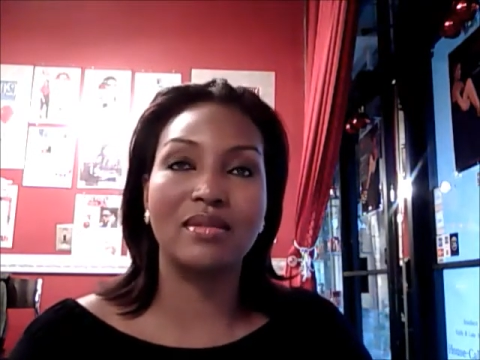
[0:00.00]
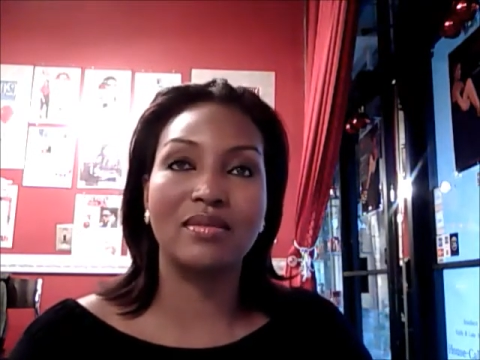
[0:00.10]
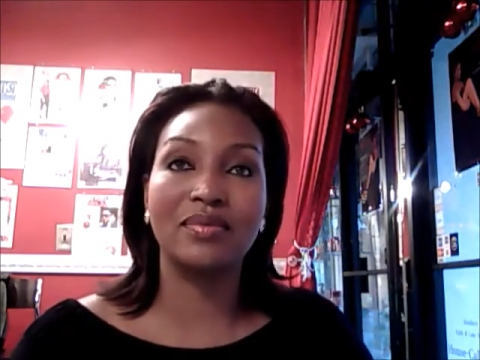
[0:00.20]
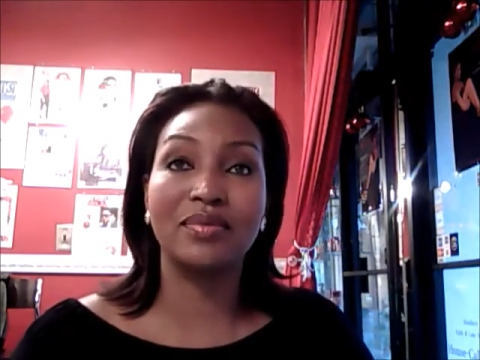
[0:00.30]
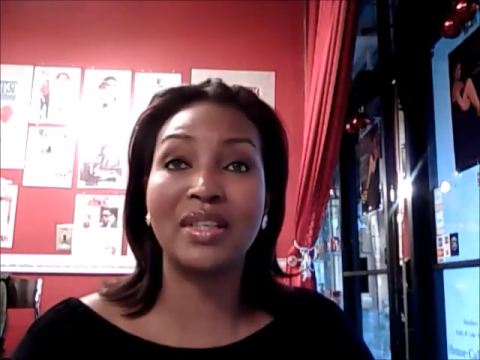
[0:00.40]

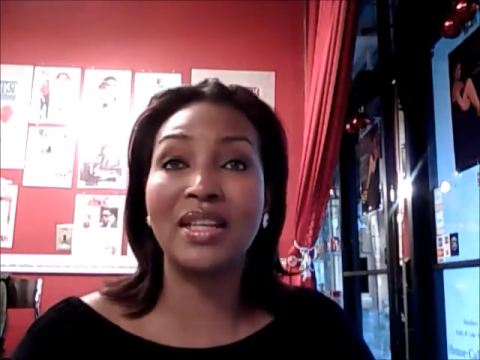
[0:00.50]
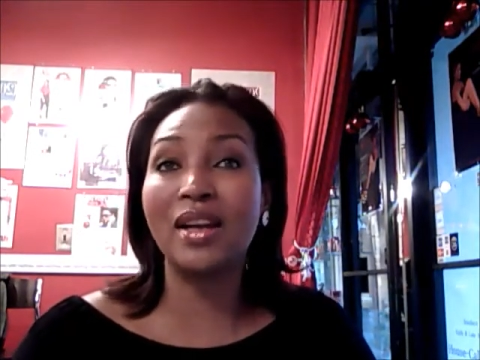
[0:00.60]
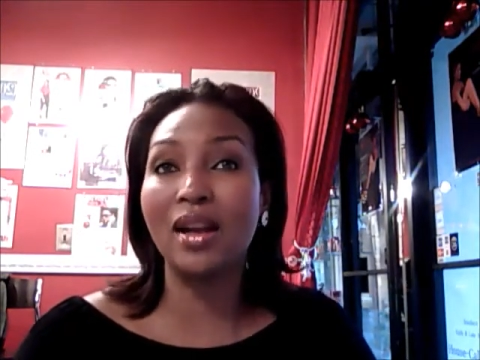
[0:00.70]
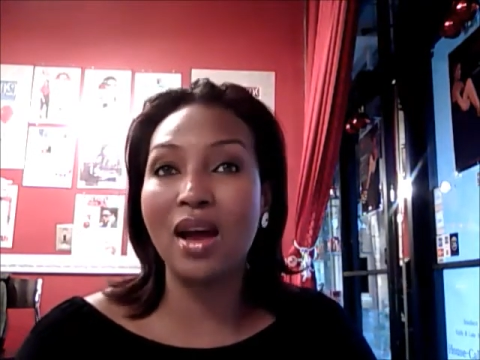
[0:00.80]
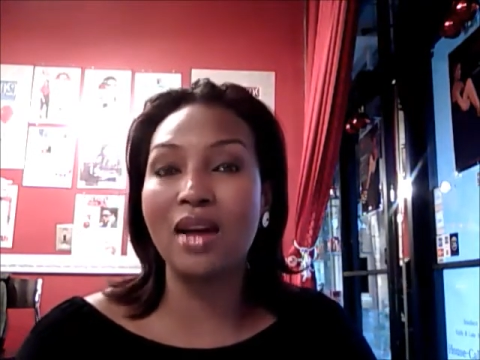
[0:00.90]
We get
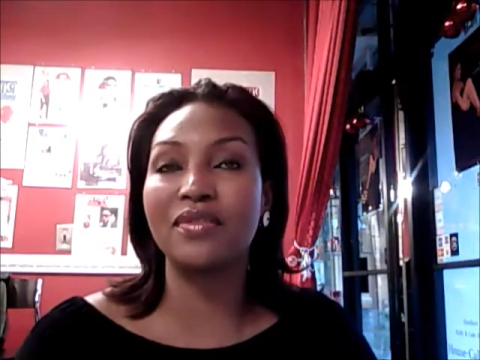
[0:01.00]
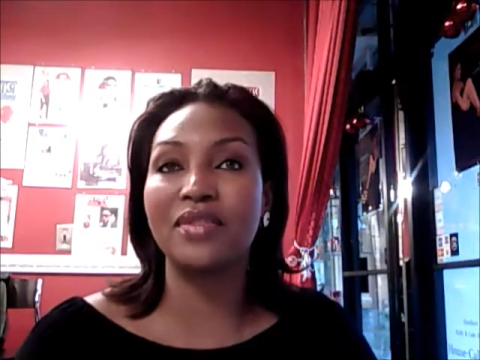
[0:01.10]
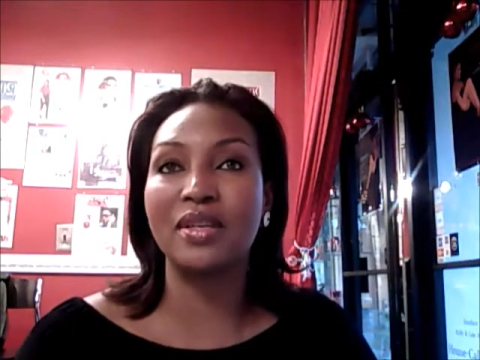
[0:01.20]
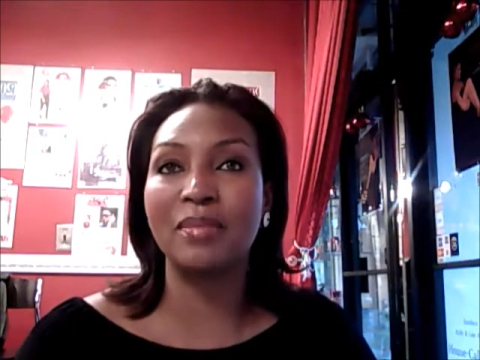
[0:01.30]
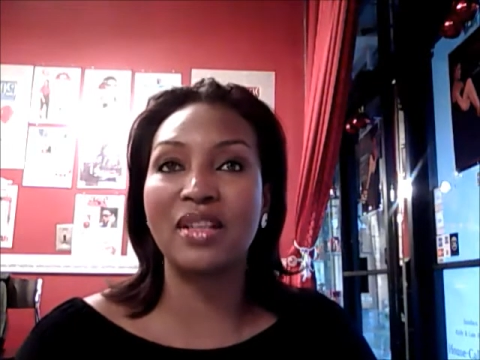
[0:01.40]
a lot of
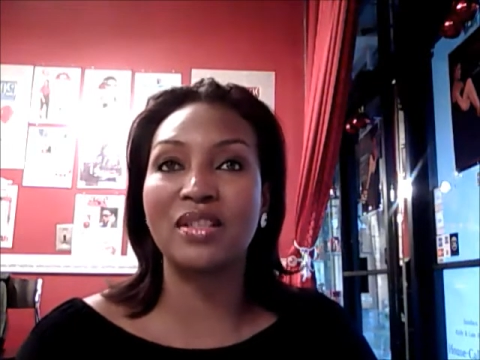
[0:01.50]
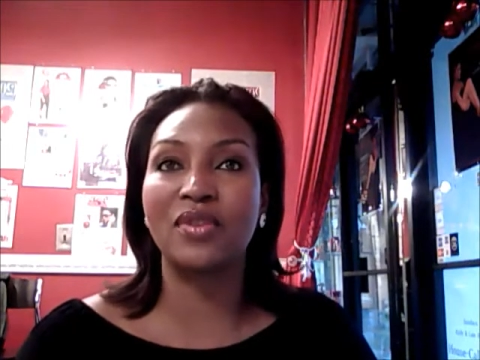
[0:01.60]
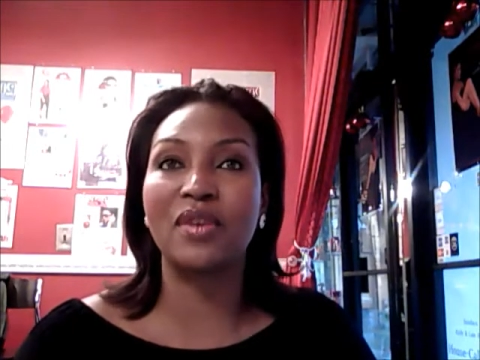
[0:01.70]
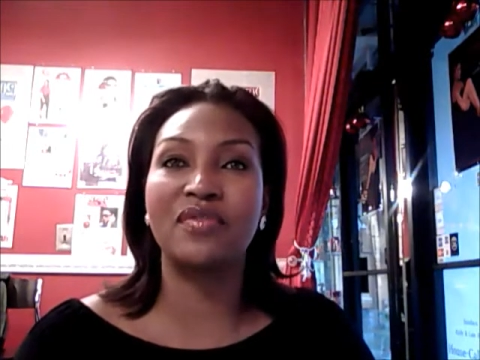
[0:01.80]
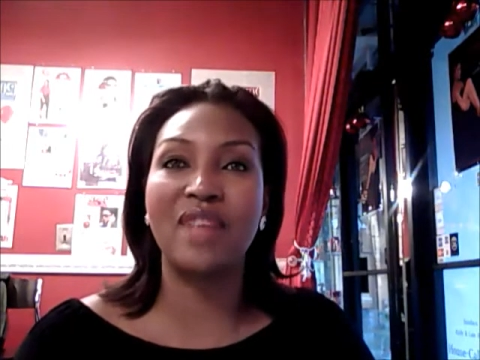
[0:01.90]
emails
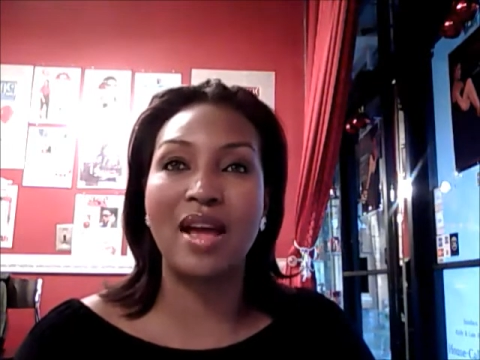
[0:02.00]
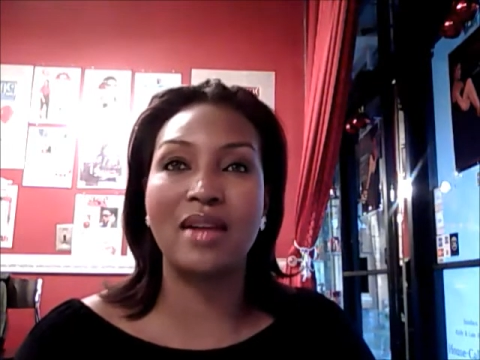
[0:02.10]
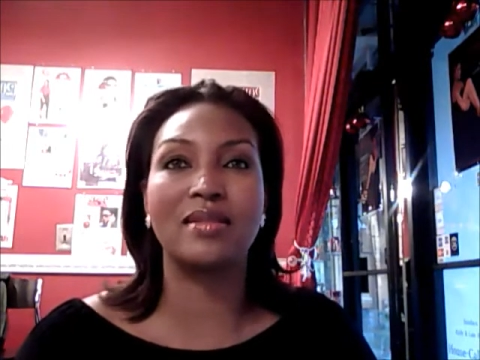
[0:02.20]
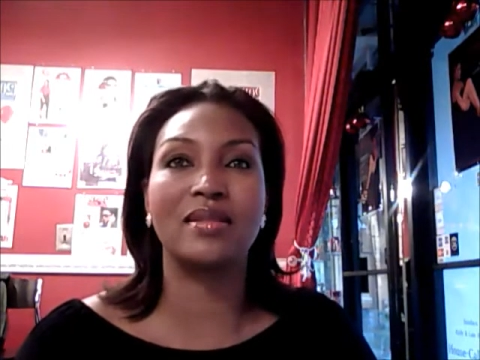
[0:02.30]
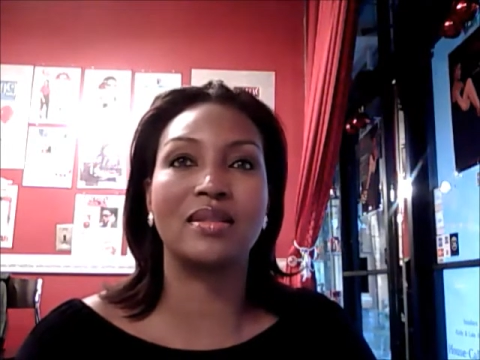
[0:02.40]
from
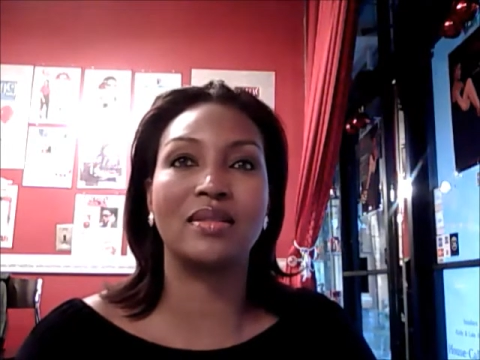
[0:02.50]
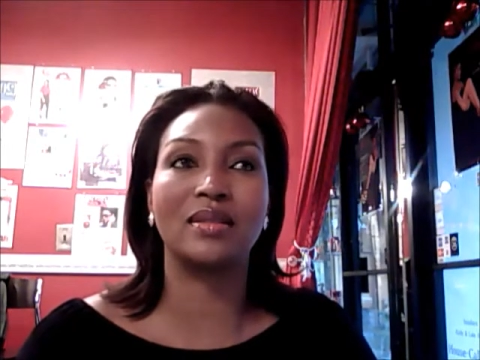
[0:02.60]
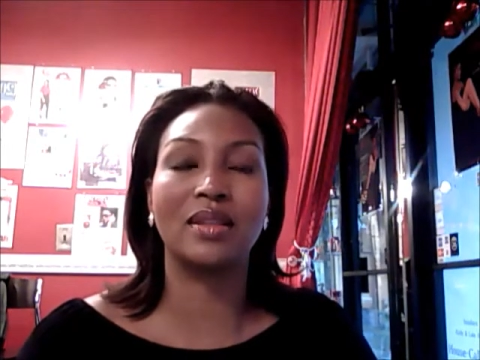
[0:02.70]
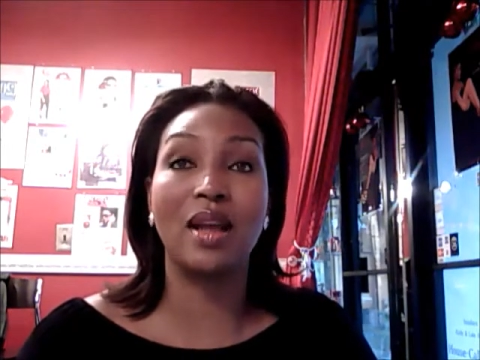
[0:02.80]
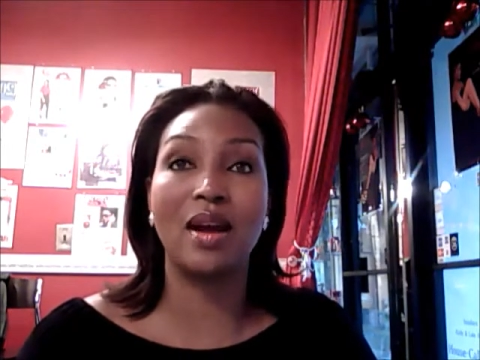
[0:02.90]
fans
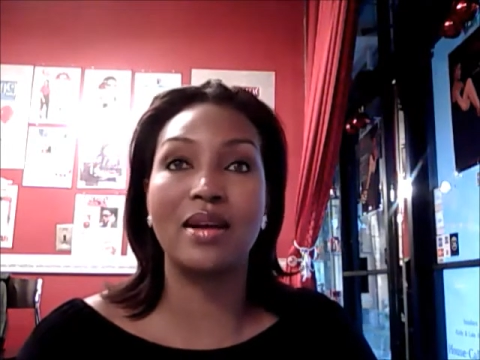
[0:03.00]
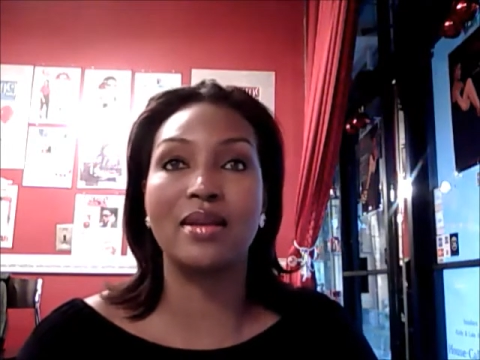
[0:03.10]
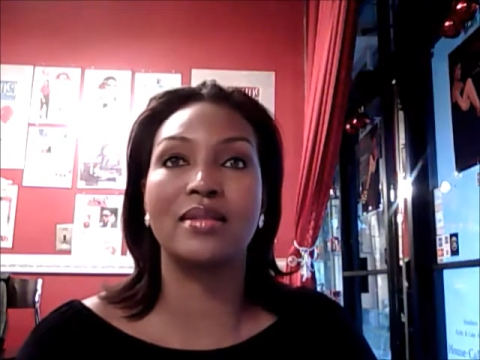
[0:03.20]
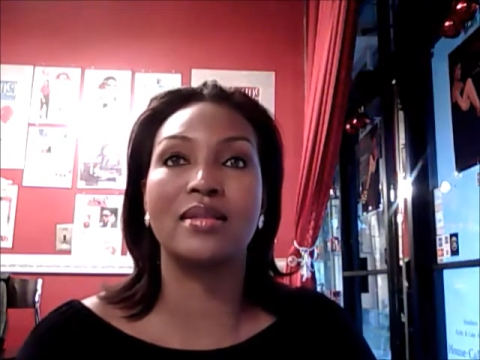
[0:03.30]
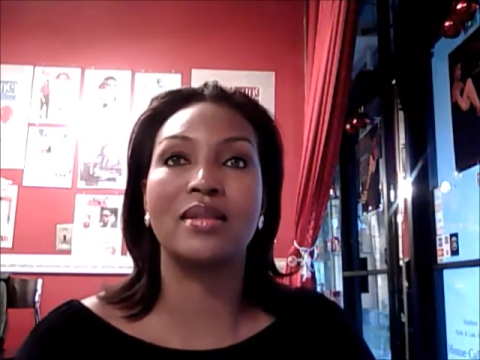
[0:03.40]
and
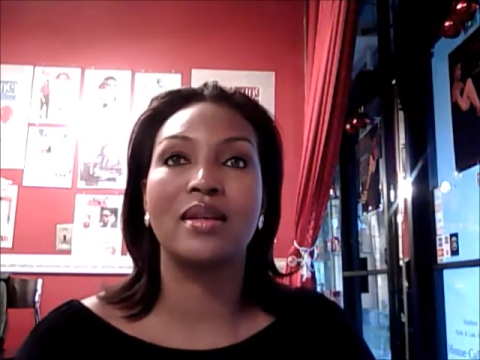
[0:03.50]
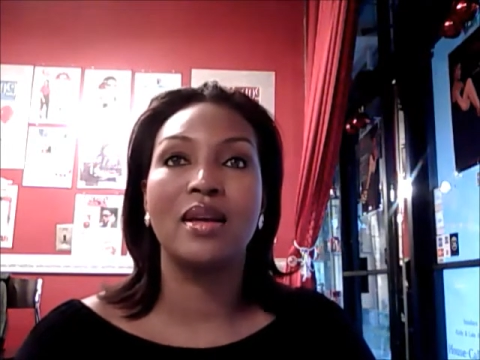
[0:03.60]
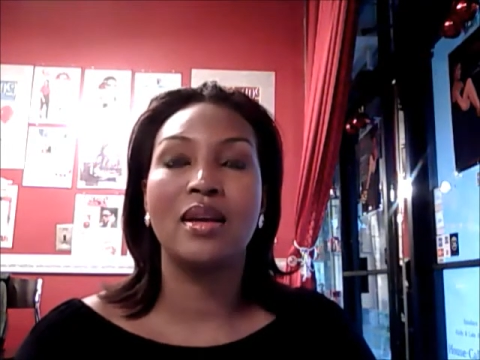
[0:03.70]
clients